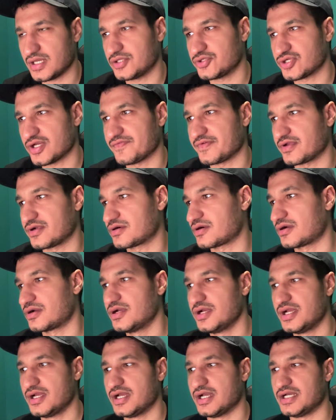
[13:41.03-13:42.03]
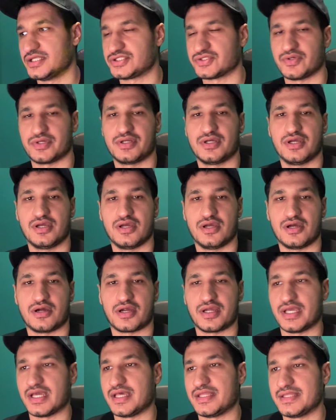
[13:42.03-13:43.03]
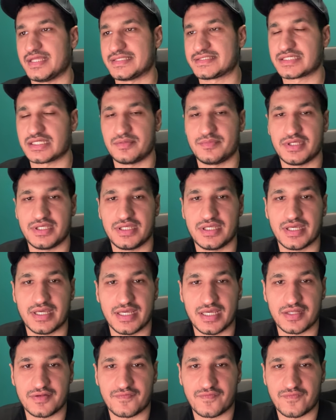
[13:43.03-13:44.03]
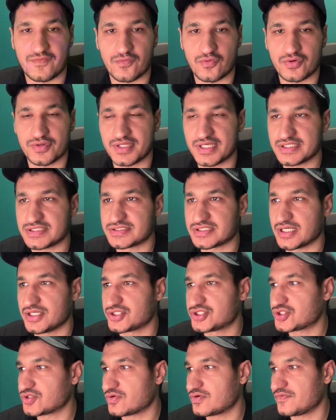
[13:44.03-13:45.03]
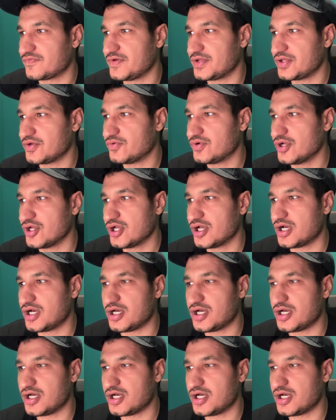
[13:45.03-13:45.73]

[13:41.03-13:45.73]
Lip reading: driving a car and so on. All right, and that's going to be it for this short video.